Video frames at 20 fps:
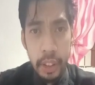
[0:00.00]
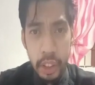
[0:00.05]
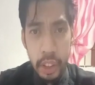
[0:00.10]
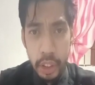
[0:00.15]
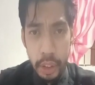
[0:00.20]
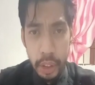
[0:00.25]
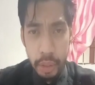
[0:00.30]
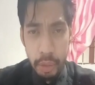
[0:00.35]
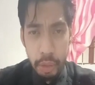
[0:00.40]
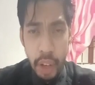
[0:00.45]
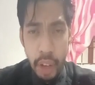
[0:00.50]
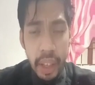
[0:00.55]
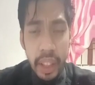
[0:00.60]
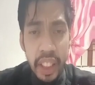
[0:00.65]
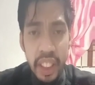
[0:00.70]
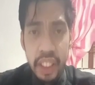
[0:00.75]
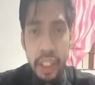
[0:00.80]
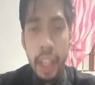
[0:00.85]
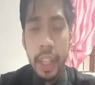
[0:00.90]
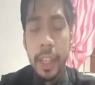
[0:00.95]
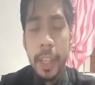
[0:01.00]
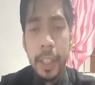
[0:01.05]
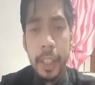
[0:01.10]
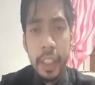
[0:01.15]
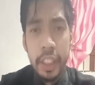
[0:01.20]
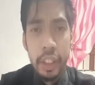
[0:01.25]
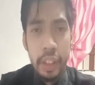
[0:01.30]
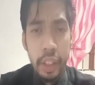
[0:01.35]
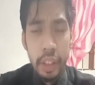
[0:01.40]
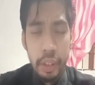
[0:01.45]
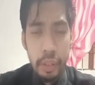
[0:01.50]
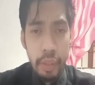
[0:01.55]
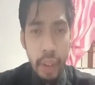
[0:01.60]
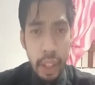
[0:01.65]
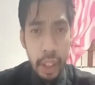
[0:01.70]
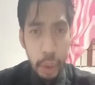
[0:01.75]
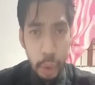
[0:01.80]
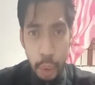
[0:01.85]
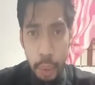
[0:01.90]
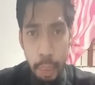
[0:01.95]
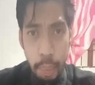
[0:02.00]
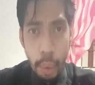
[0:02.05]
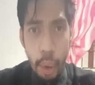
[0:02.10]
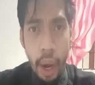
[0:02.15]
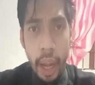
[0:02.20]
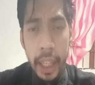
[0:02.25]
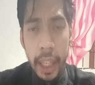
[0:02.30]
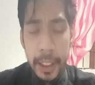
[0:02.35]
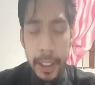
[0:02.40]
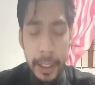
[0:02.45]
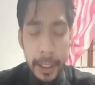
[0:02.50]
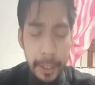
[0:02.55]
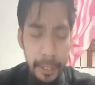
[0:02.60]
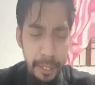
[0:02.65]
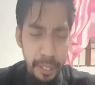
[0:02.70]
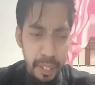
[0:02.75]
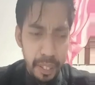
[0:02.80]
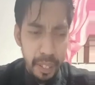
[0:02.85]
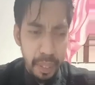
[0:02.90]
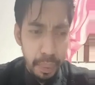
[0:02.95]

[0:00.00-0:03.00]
Very sudden, it's, it's very surprising.